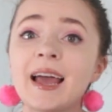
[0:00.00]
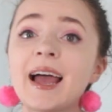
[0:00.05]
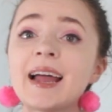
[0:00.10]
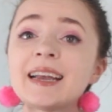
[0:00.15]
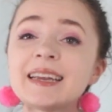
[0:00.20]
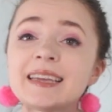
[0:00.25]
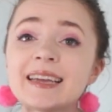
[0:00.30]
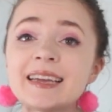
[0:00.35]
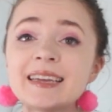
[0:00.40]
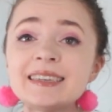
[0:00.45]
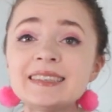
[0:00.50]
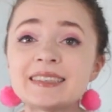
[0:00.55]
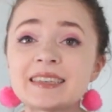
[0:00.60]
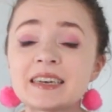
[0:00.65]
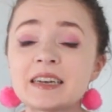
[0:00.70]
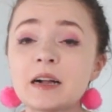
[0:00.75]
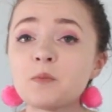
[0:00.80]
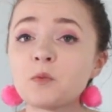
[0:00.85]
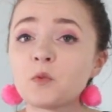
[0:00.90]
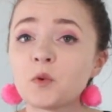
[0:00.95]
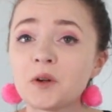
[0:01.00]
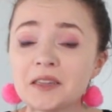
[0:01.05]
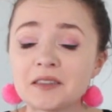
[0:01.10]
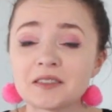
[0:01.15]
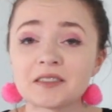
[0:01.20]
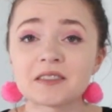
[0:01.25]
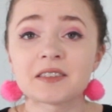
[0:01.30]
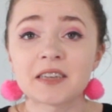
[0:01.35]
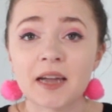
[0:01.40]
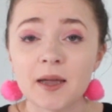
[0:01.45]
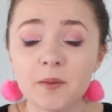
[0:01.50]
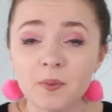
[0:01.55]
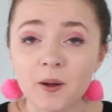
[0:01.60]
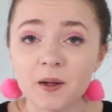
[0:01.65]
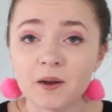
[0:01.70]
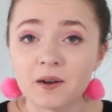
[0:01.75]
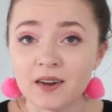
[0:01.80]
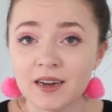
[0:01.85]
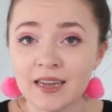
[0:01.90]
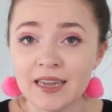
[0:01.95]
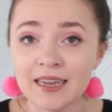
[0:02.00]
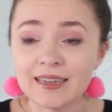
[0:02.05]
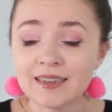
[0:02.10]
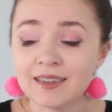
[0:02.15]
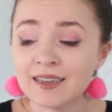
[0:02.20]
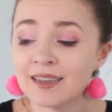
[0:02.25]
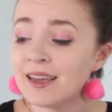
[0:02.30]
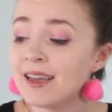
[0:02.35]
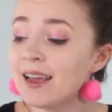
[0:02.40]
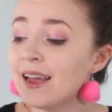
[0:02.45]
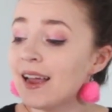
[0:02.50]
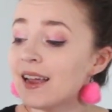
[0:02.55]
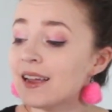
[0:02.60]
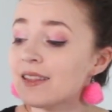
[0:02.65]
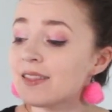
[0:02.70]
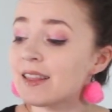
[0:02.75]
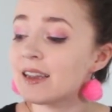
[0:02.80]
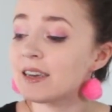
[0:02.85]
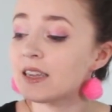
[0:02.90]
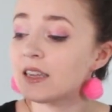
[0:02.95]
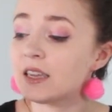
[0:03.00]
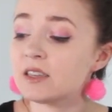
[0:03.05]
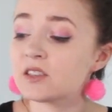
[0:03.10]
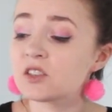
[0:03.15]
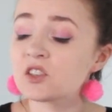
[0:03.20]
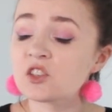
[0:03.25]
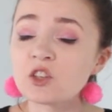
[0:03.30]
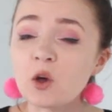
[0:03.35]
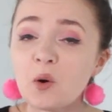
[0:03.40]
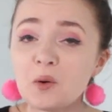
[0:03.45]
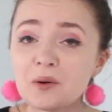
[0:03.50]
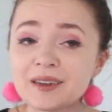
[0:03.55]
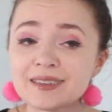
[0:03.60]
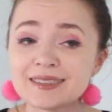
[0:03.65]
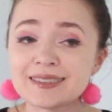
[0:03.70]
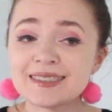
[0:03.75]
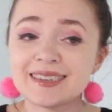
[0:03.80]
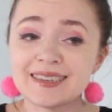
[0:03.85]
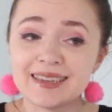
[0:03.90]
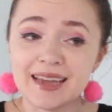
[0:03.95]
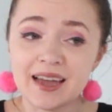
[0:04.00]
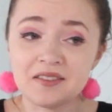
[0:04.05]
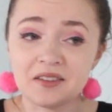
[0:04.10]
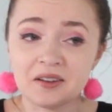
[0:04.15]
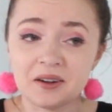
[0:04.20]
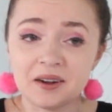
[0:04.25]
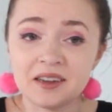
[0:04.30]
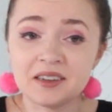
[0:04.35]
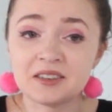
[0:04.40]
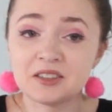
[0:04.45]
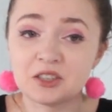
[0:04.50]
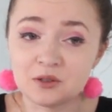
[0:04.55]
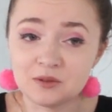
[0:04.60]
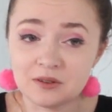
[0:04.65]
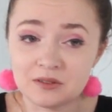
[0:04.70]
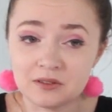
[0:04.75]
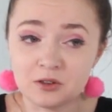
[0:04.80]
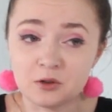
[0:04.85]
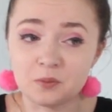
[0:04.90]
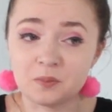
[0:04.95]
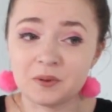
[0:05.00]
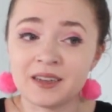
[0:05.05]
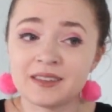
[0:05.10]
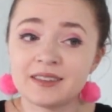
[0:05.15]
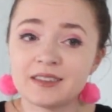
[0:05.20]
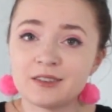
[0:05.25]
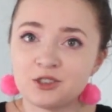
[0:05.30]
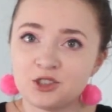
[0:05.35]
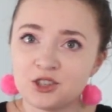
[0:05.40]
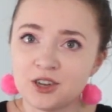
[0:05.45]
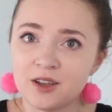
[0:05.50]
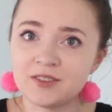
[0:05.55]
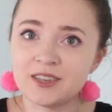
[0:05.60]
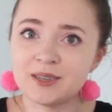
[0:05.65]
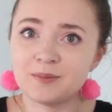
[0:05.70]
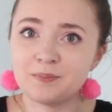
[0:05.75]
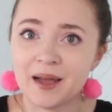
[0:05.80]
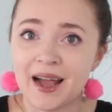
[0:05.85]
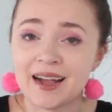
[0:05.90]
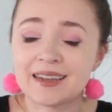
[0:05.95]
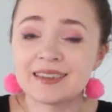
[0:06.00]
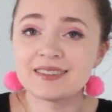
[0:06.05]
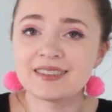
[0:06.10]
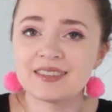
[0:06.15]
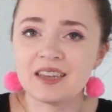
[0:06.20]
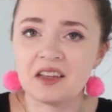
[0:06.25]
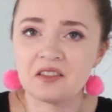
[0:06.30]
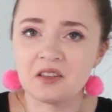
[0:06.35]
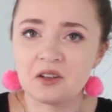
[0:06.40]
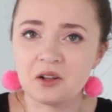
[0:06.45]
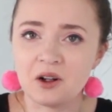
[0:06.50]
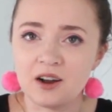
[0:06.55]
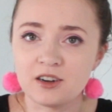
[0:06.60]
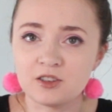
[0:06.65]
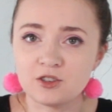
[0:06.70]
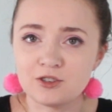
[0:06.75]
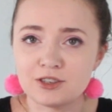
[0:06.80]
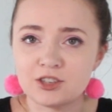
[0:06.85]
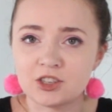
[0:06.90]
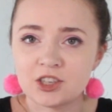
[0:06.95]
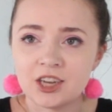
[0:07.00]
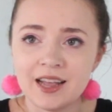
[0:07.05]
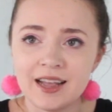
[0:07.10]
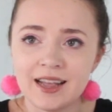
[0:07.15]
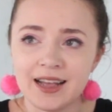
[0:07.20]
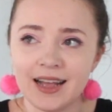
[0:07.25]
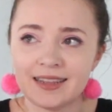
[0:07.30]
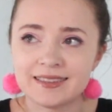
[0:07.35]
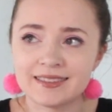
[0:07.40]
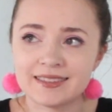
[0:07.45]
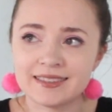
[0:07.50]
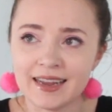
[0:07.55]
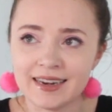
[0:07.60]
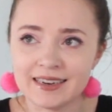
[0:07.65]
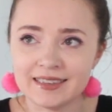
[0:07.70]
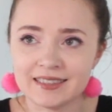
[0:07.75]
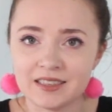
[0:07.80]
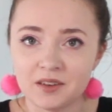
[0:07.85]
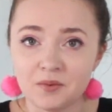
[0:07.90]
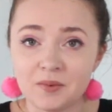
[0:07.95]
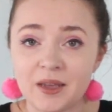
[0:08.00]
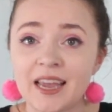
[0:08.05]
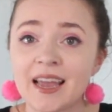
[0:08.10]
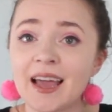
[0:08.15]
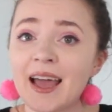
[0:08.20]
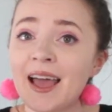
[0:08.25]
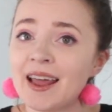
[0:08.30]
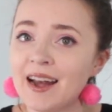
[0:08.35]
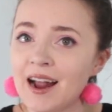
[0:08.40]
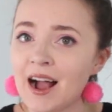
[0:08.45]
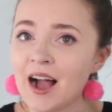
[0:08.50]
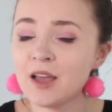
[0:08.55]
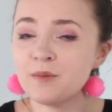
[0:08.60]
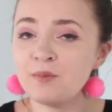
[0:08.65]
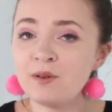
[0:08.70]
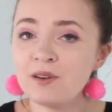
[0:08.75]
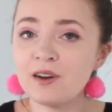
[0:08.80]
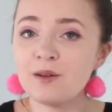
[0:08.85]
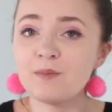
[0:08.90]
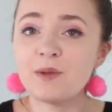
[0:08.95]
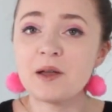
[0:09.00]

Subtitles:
and he inked it up with typewriter ink, and then he sewed it together into a loop and then shoved it back inside the cartridge and sent it to me. And I put it on